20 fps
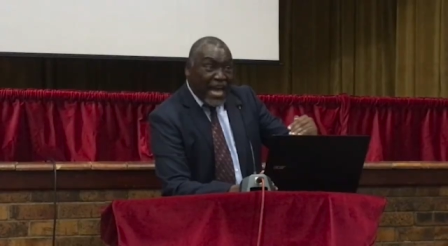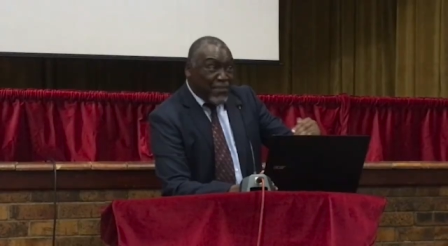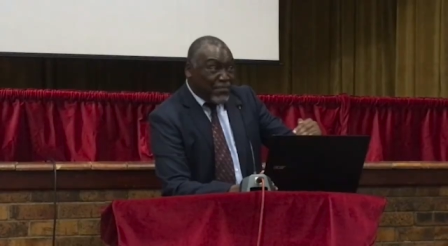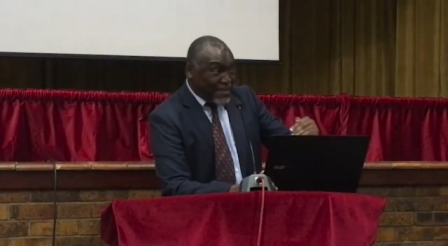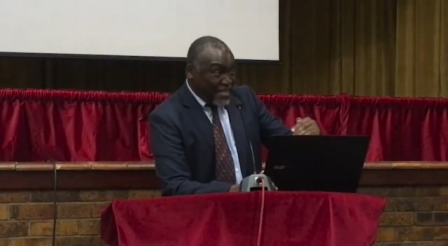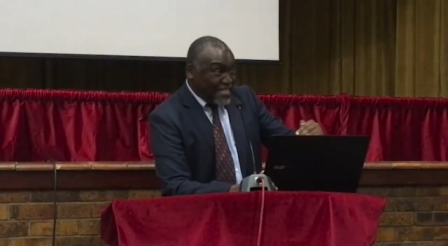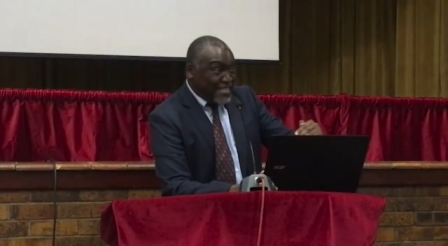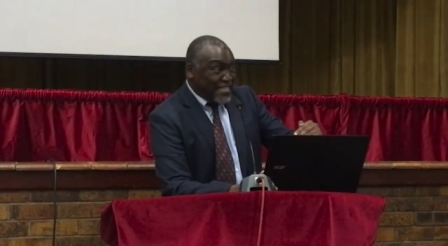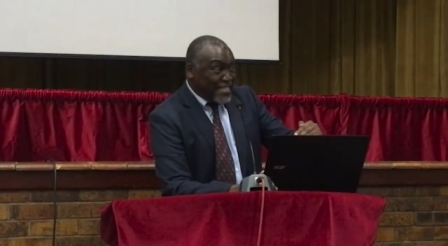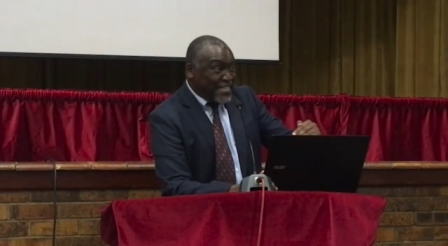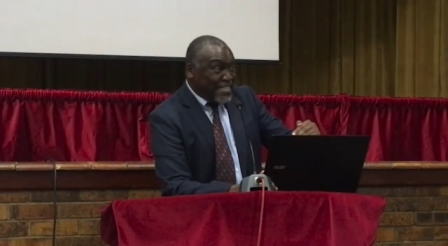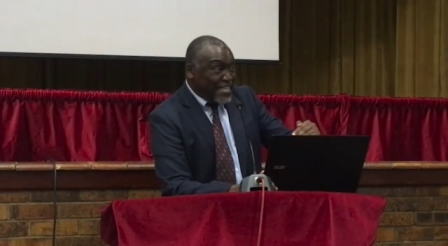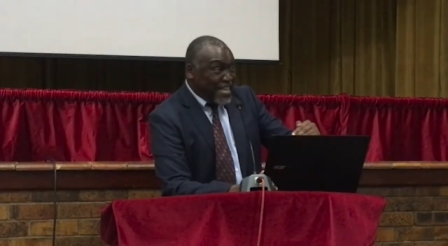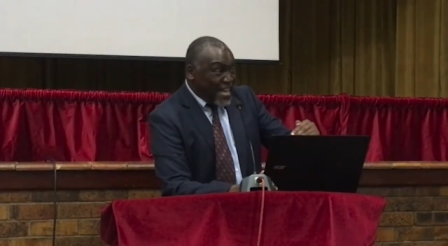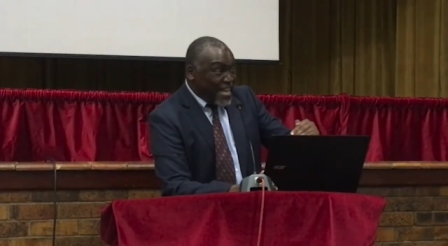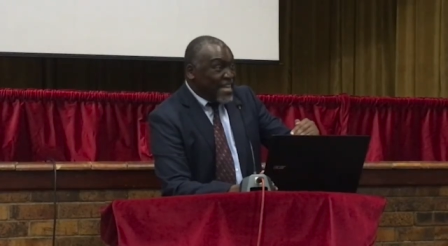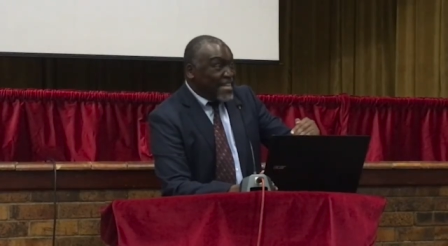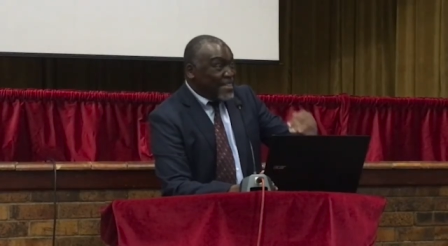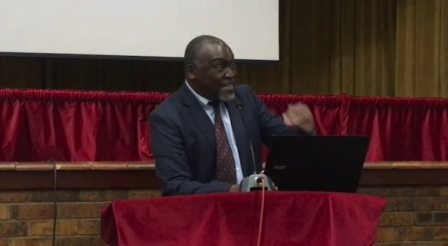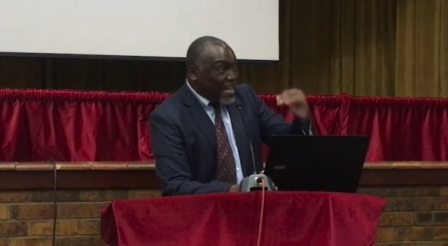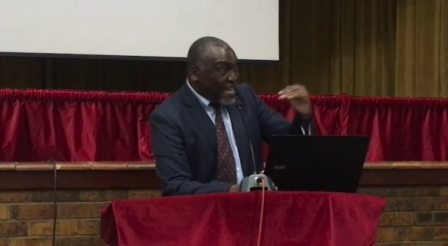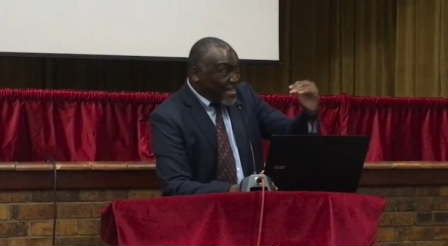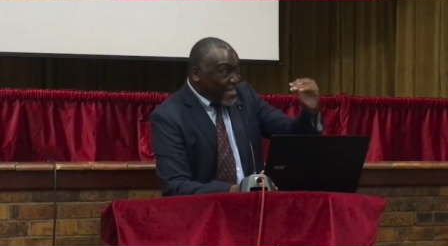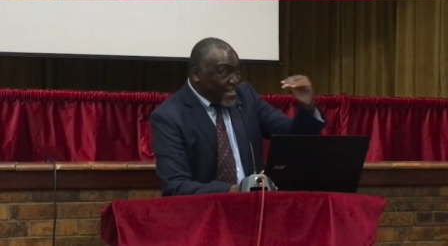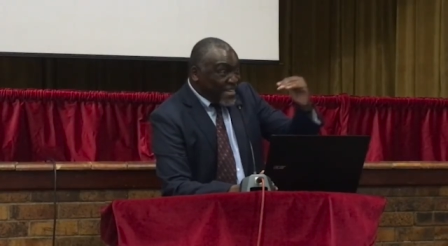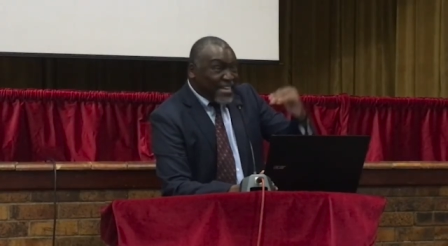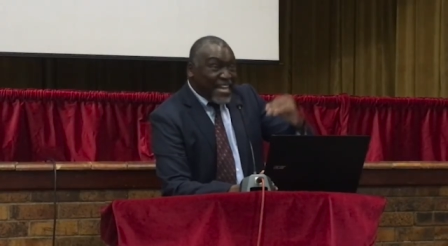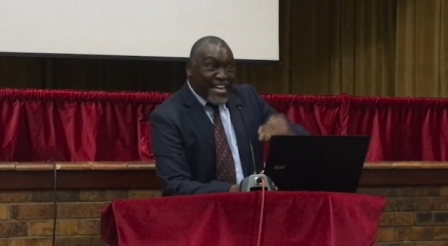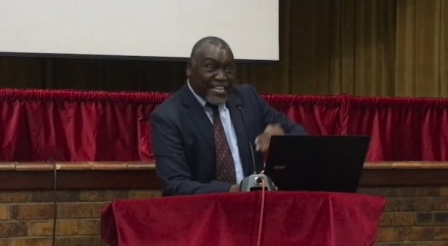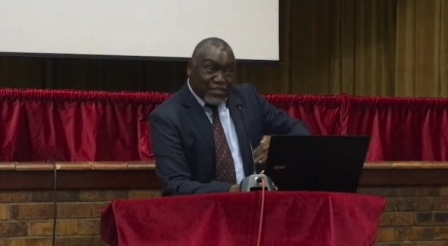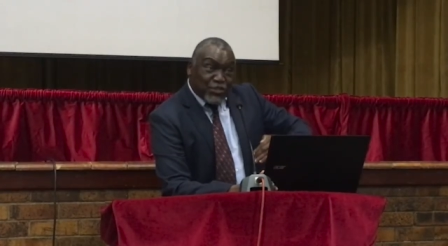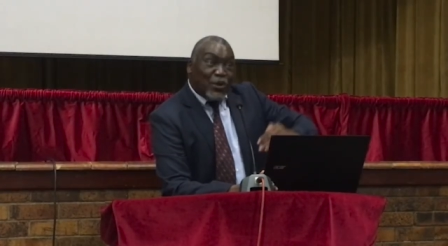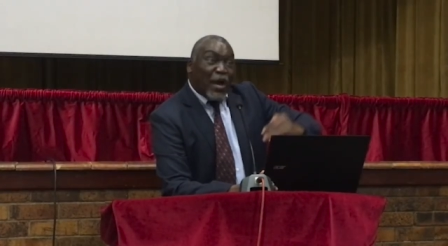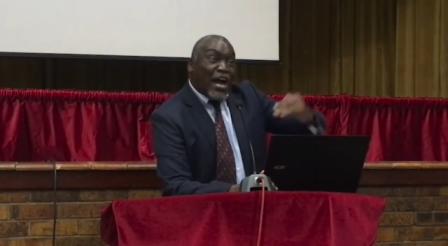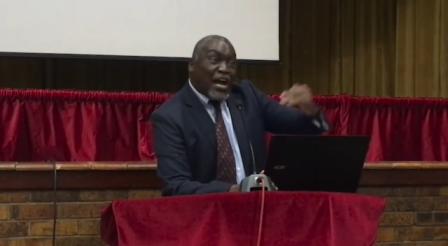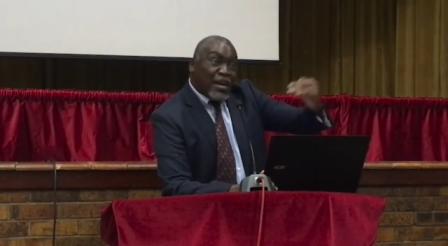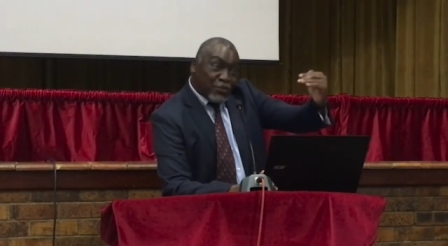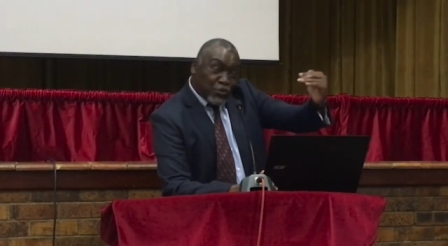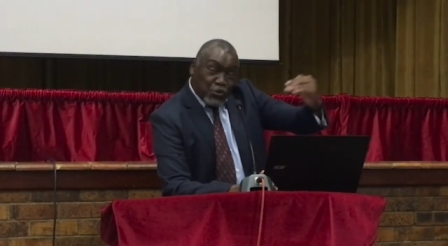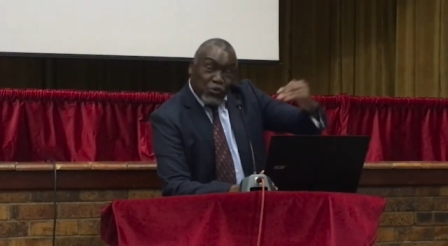things I'm reading here, they
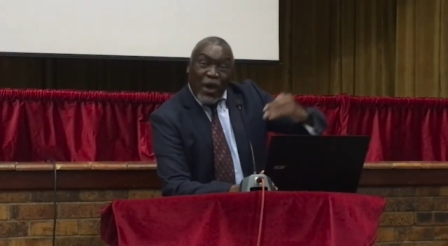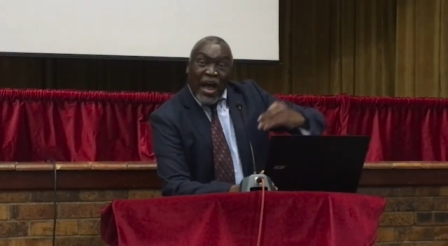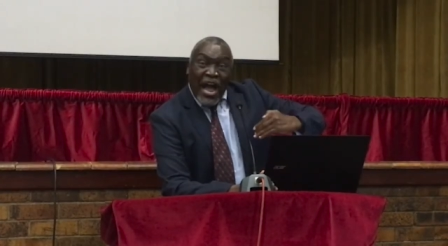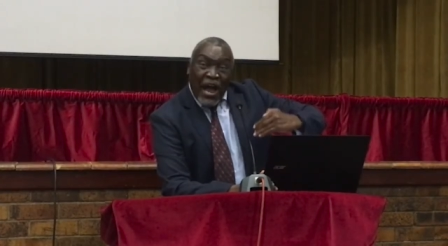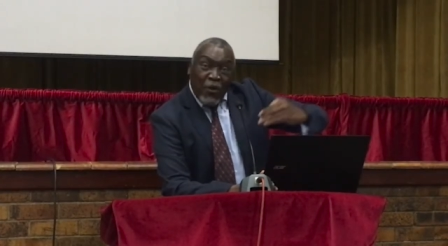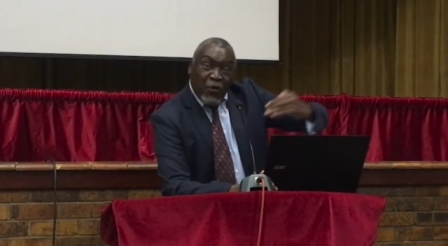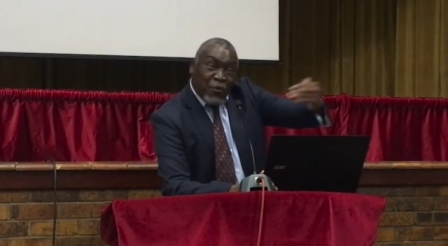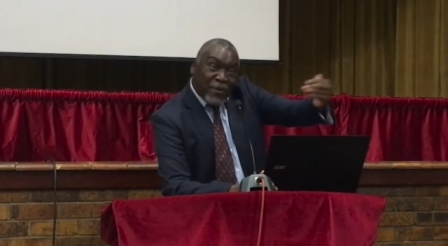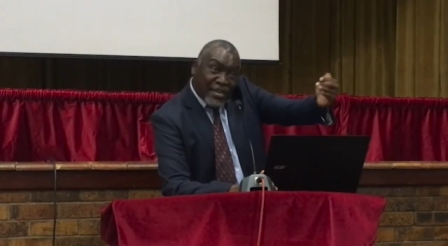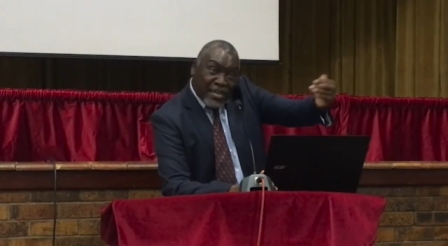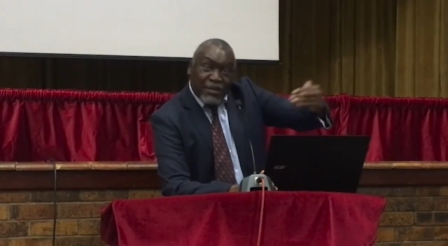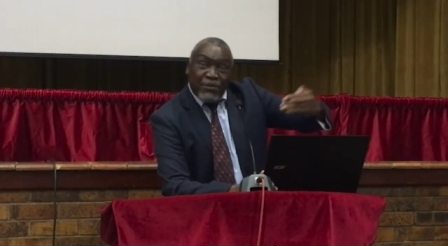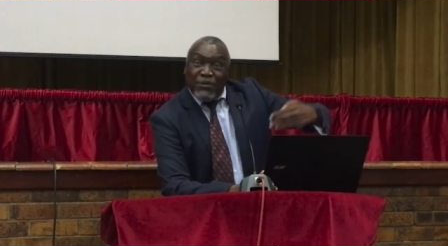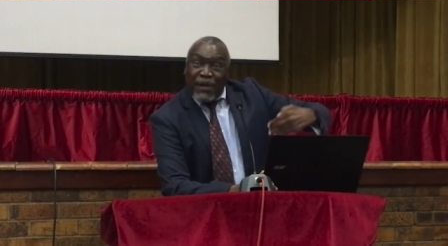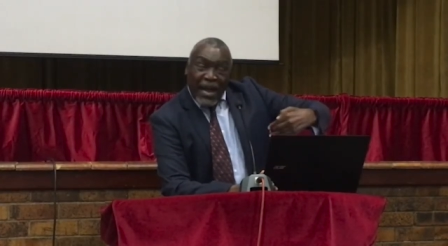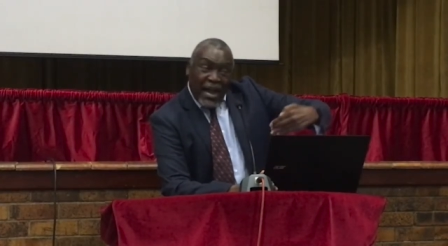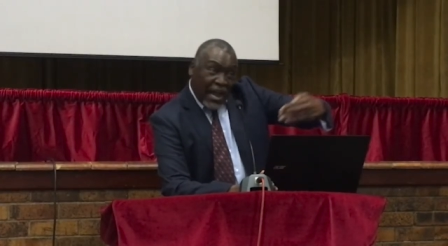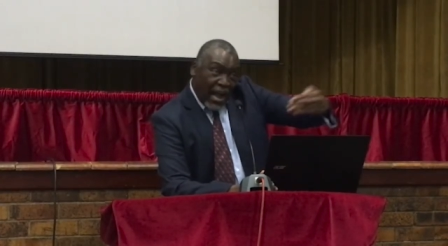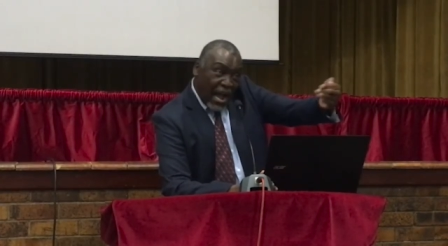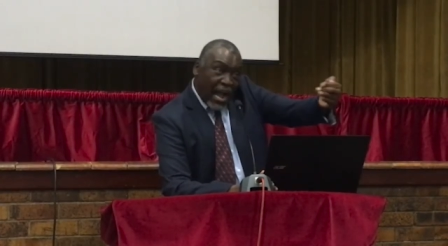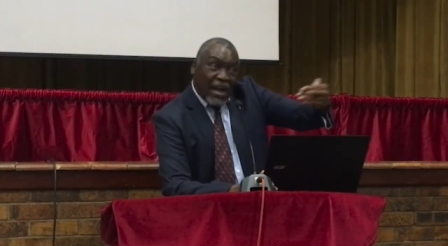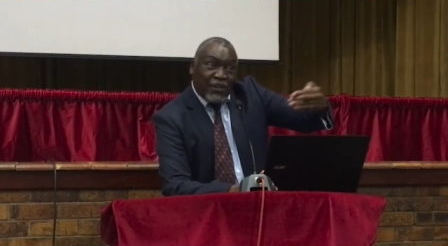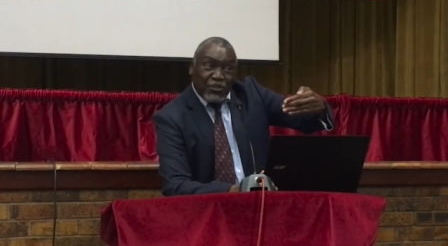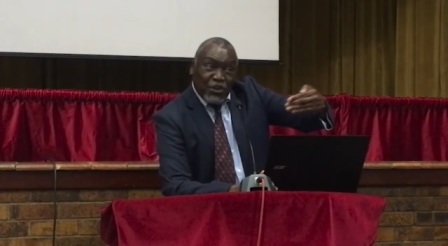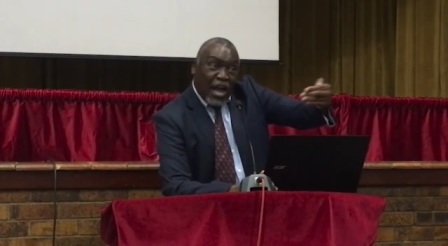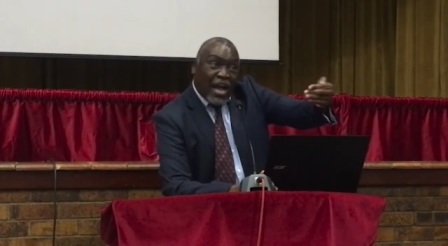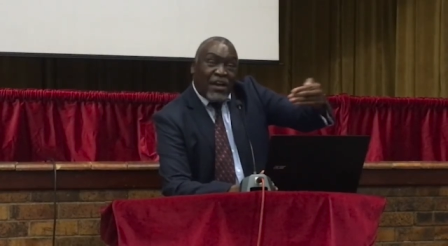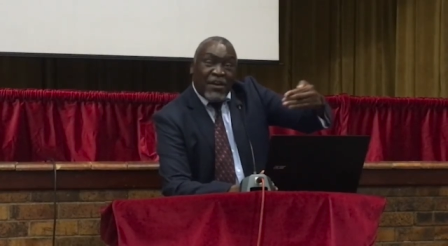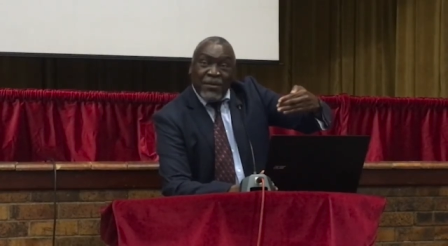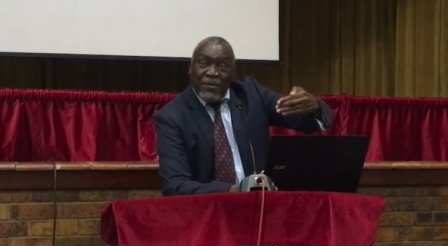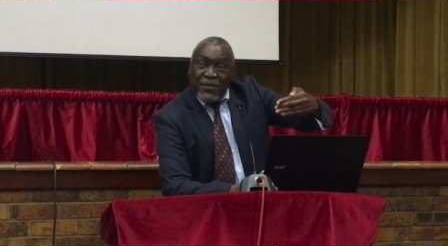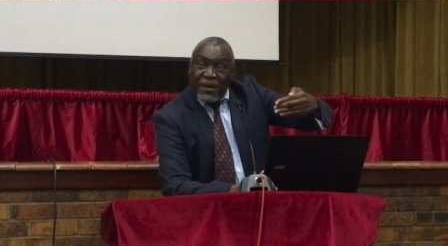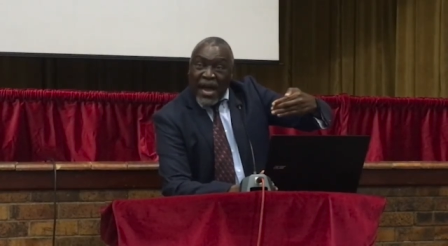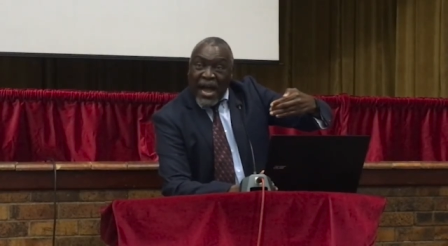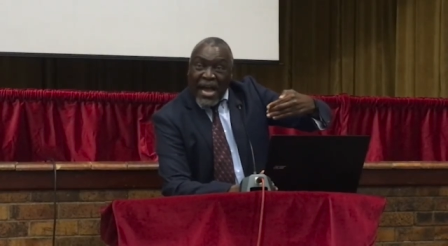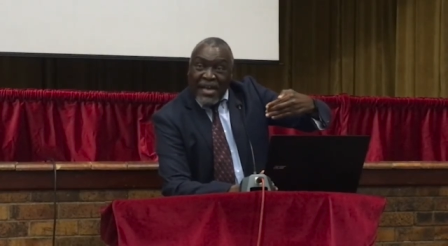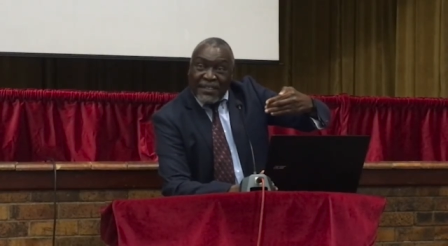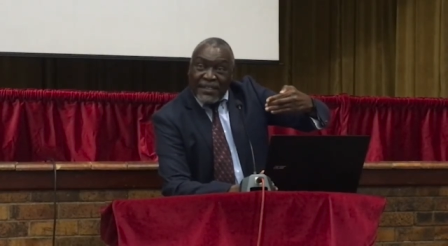relate to, to how we, uh, you know,